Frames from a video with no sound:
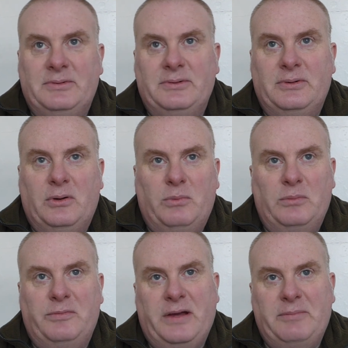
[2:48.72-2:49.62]
or
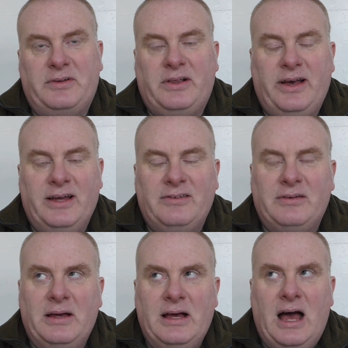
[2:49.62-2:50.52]
one with famous
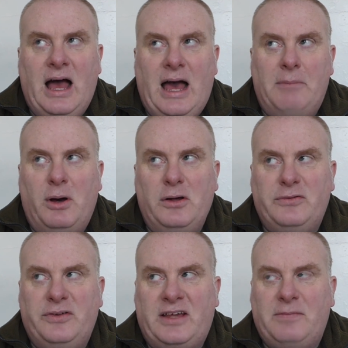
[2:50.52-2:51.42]
clients. And
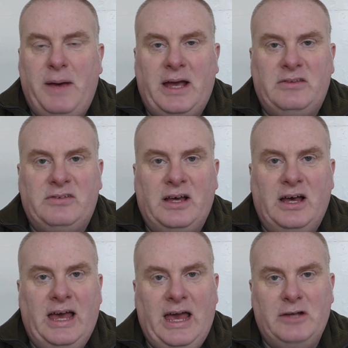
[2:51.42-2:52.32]
most of us expect
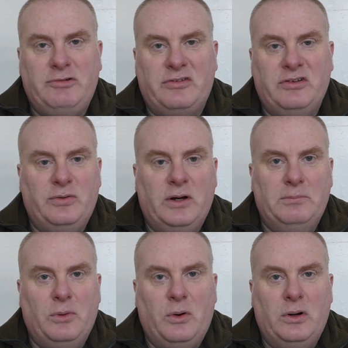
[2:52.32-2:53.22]
a hairdresser to
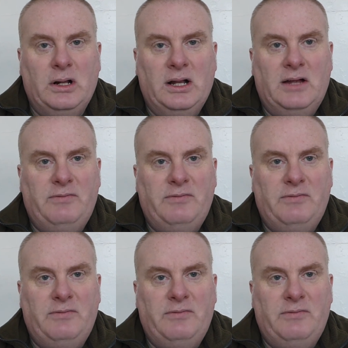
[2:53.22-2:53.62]
earn more